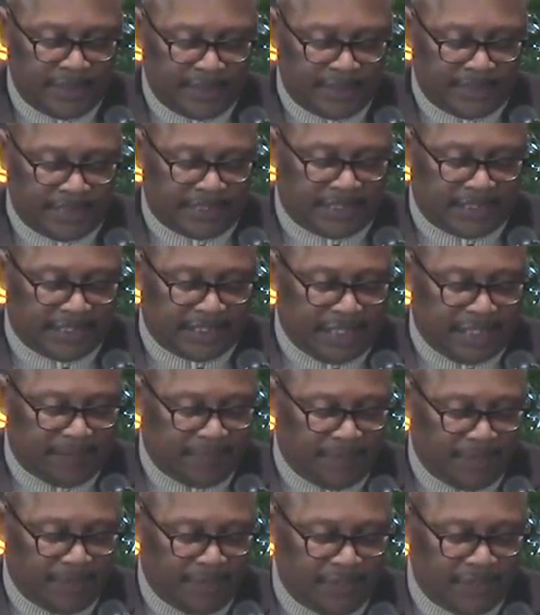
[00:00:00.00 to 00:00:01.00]
This is our
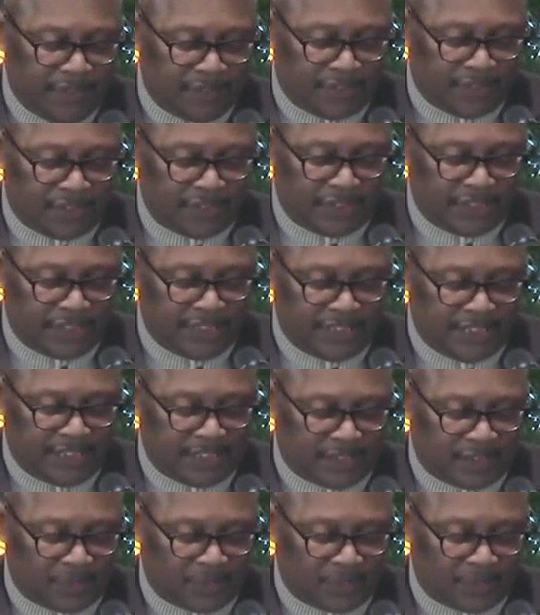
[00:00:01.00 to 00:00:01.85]
prayer in your Son, Jesus